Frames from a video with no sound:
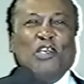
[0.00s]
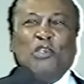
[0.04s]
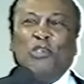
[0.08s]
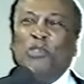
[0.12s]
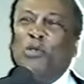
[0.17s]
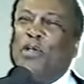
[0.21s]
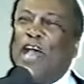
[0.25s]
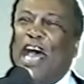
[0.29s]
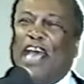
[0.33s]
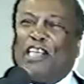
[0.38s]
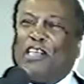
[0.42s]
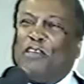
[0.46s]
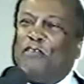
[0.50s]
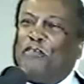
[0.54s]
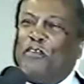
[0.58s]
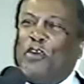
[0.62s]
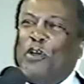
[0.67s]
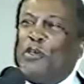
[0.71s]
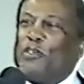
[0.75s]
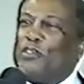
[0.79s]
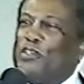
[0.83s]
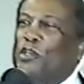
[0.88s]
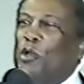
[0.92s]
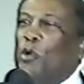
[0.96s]
you got to
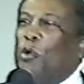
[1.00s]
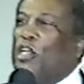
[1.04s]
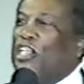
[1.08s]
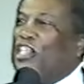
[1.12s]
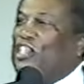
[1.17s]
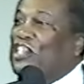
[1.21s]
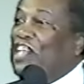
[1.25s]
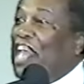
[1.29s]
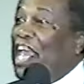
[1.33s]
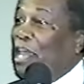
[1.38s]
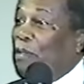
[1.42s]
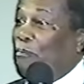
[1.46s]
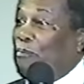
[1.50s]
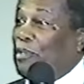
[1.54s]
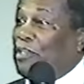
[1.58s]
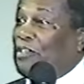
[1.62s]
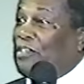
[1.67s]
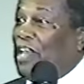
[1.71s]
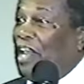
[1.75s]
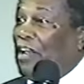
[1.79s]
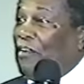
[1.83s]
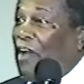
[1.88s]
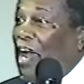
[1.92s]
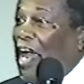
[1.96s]
first know its shape. Is
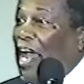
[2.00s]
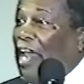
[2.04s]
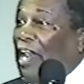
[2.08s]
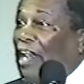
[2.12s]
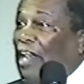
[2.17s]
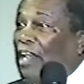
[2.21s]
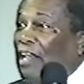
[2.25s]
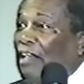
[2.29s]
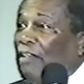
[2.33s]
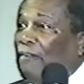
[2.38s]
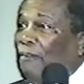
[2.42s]
that right?